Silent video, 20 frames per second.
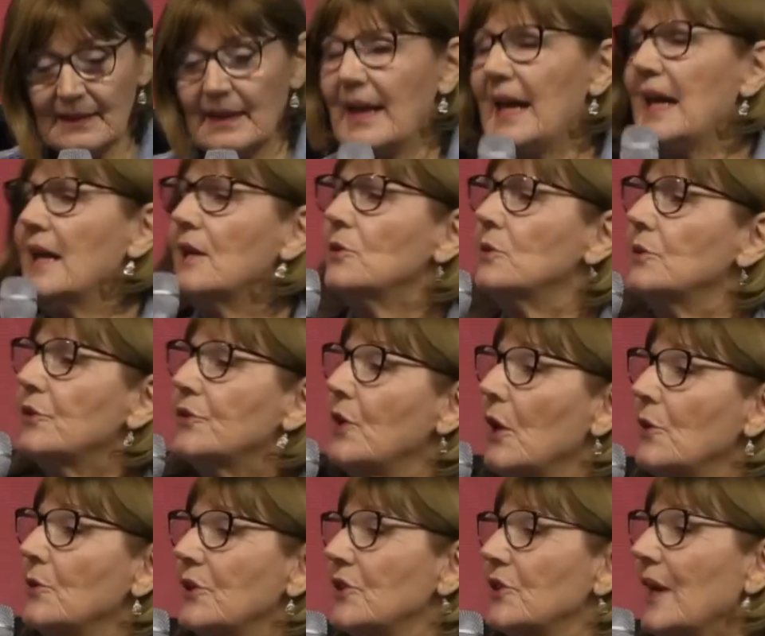Eagles
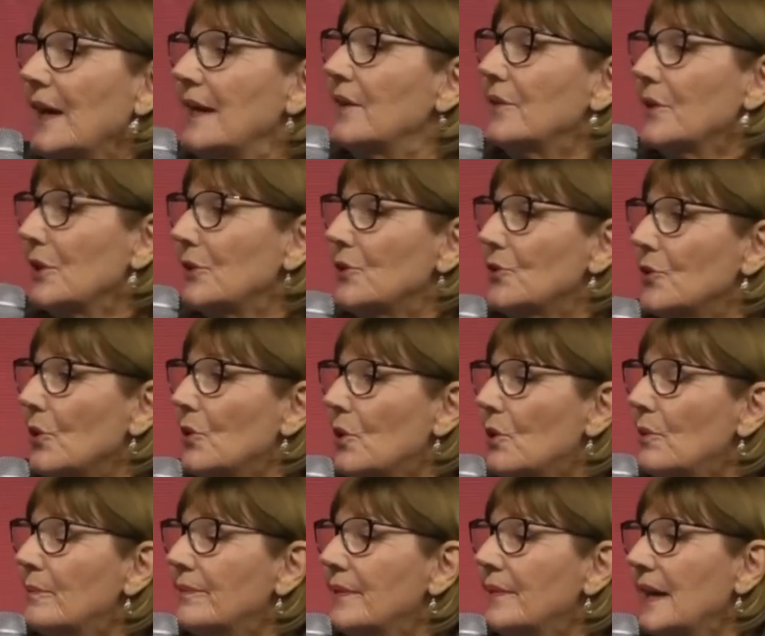don't stay in the
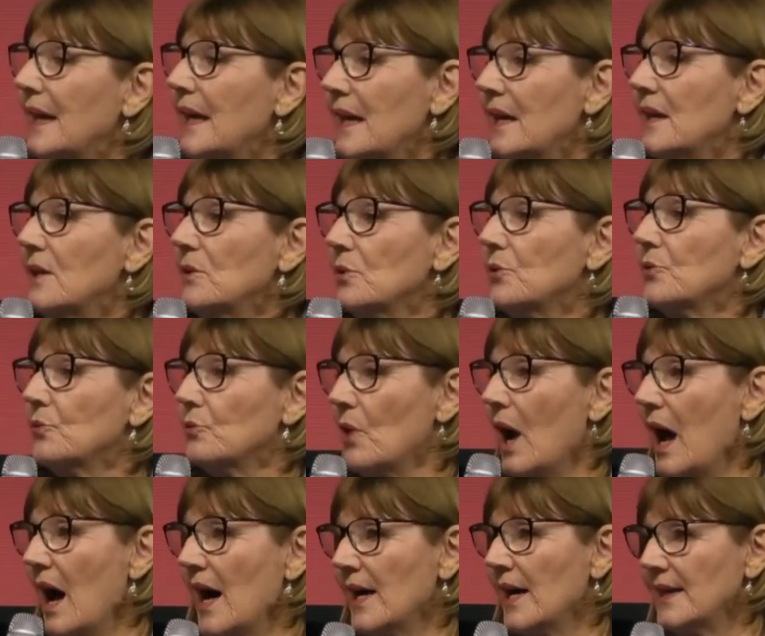storm. Eagles
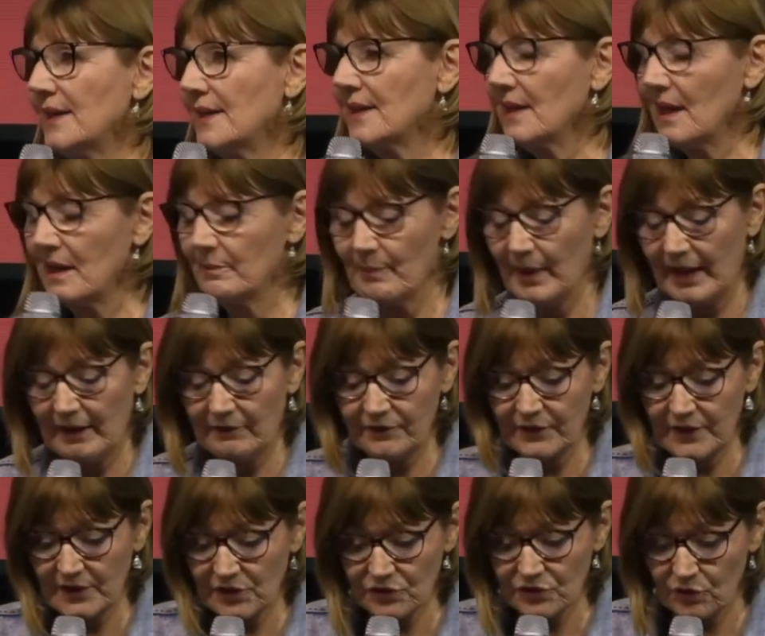rise above
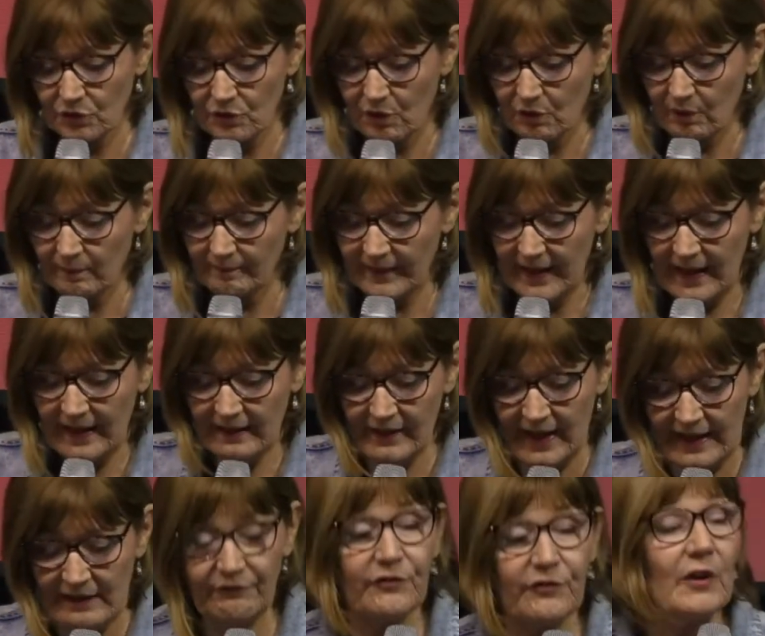the storm,
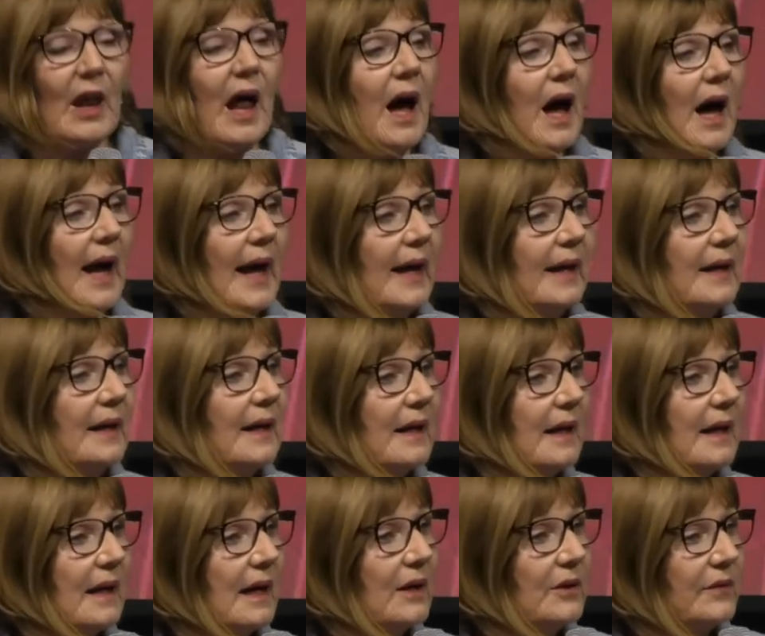they fly
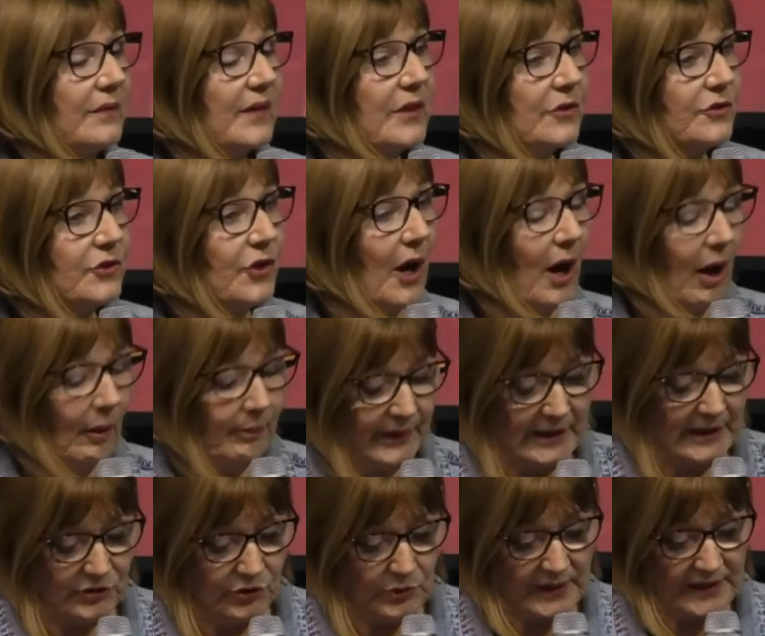over the top
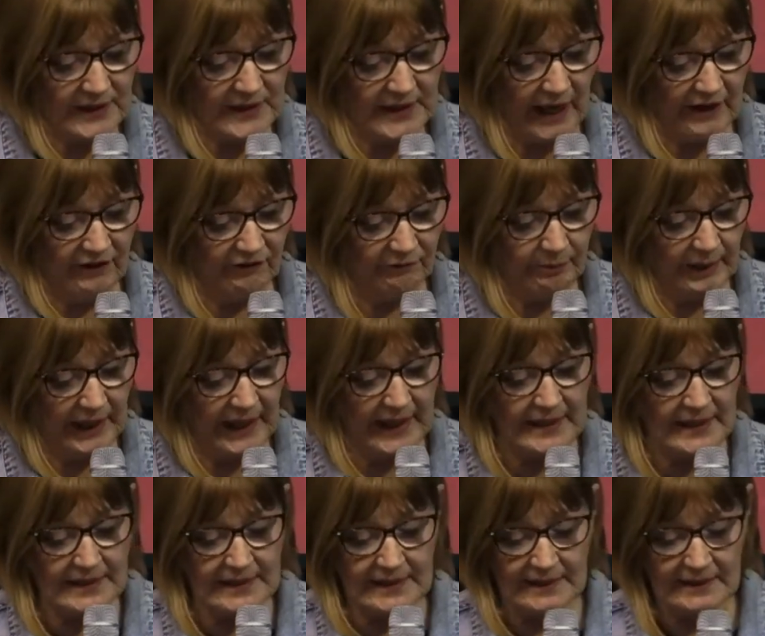into a safe
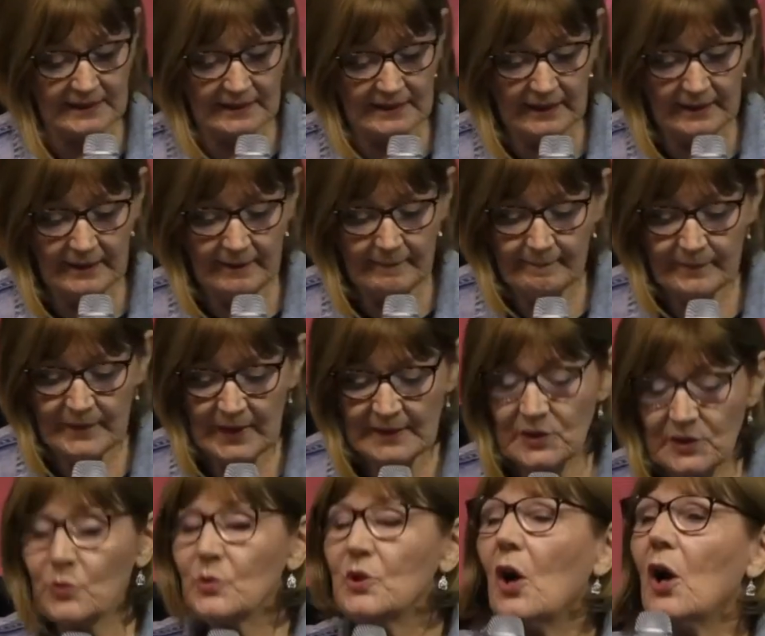place.
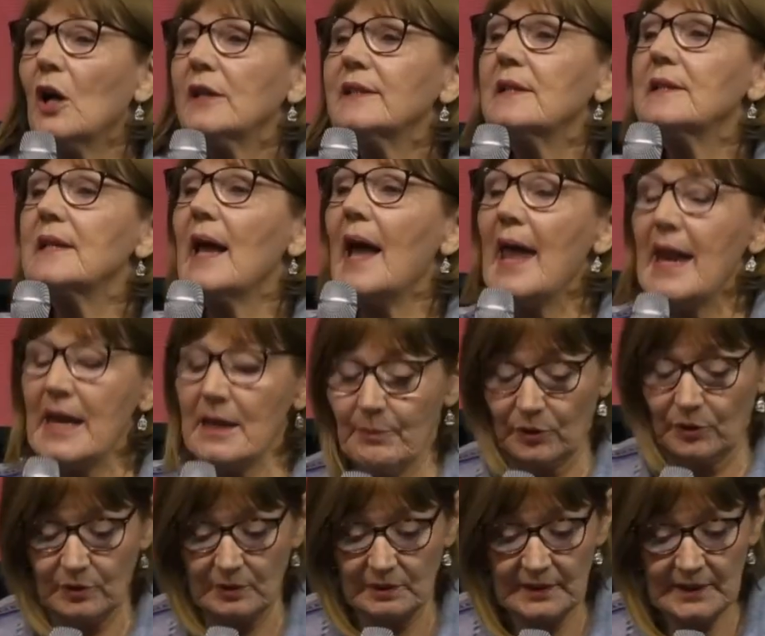So God is
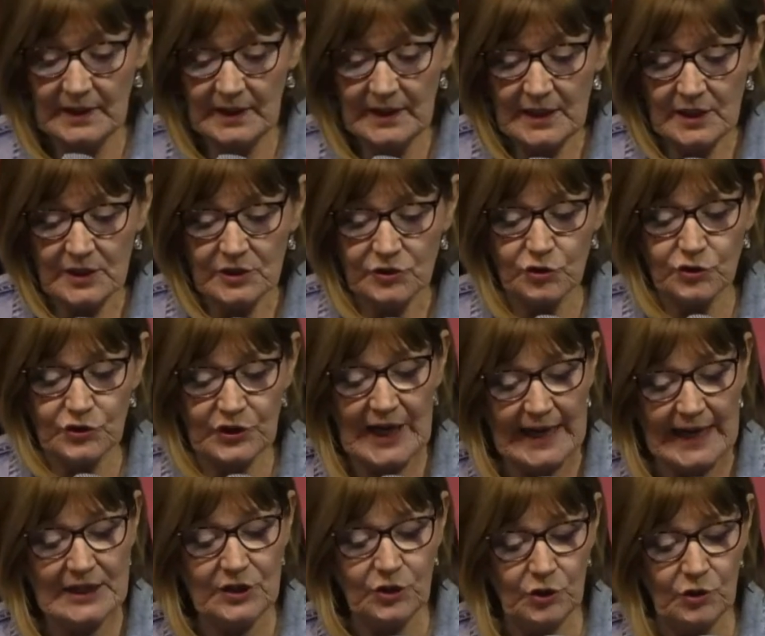able to
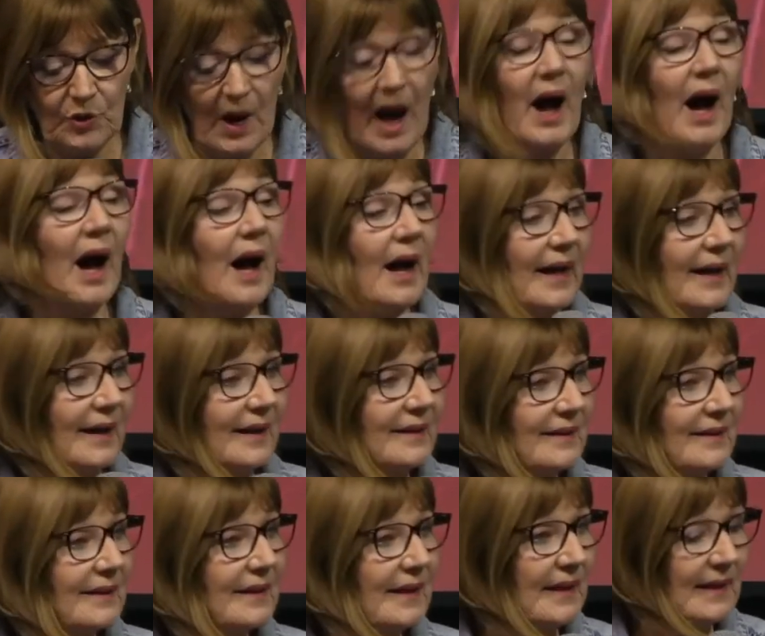take you higher
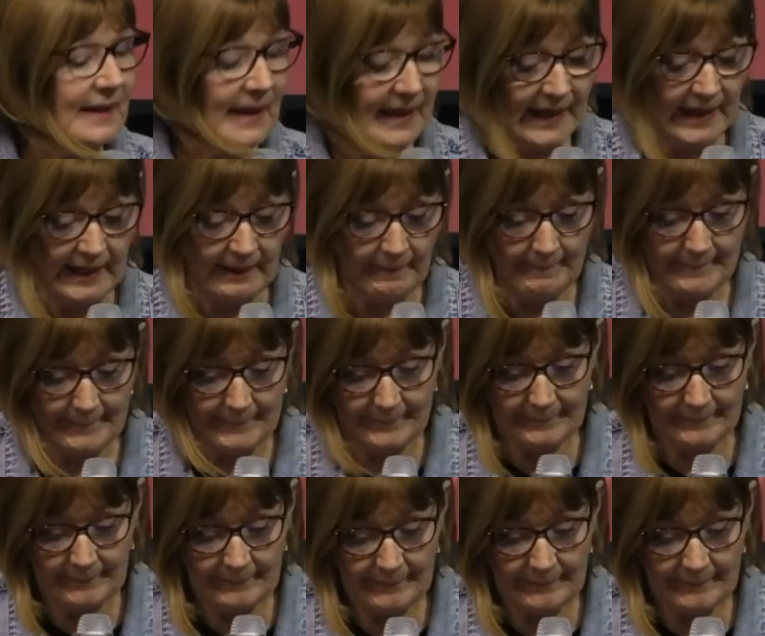in Him.